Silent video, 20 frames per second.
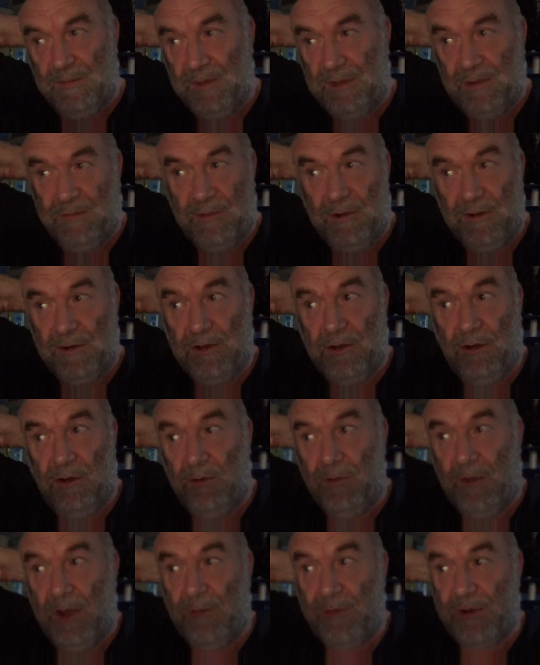I'm not going to
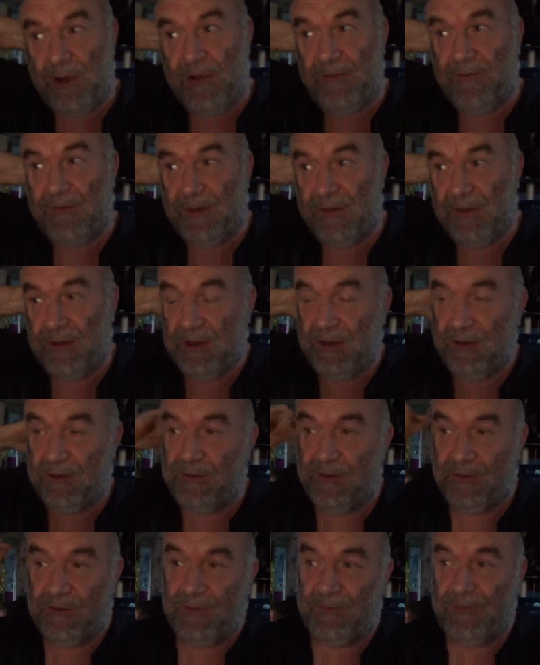hold my breath. I think
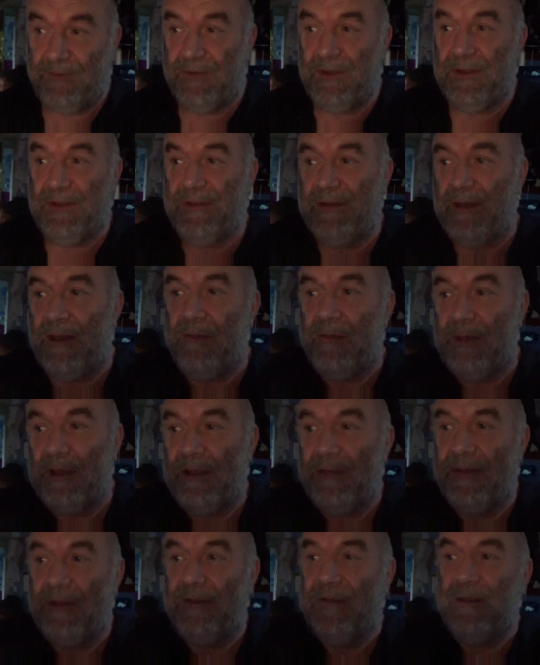it's just for the time
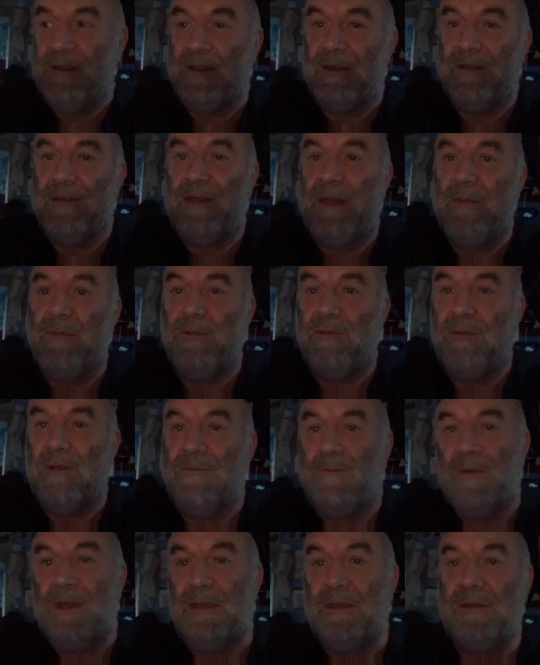being. I think it's like a temporary
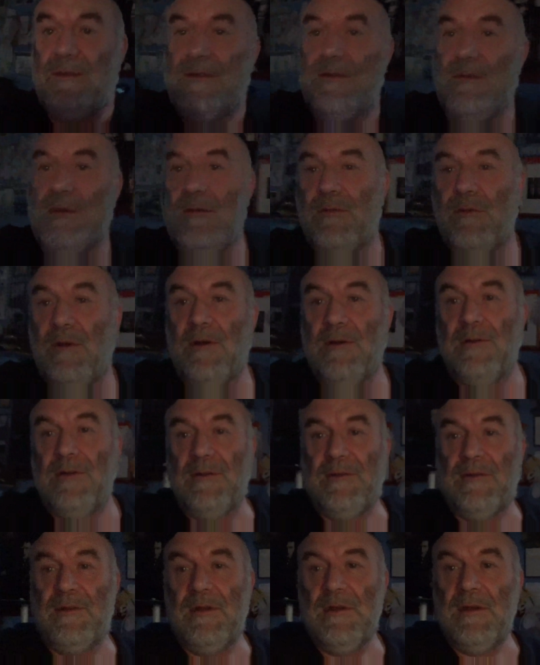fix, to be quite
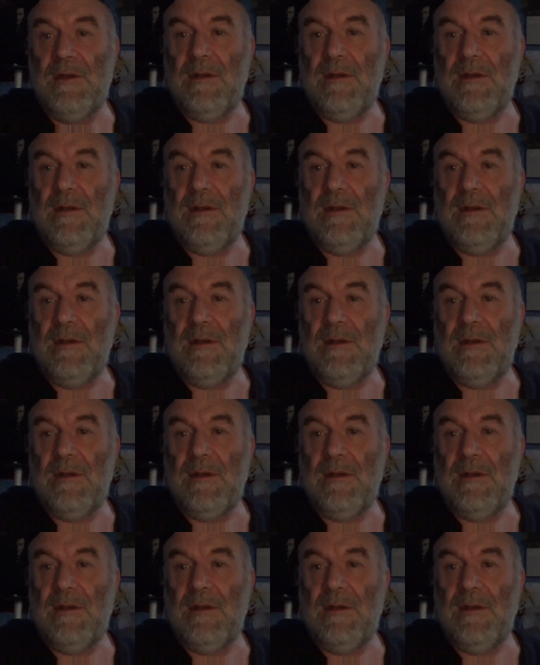honest.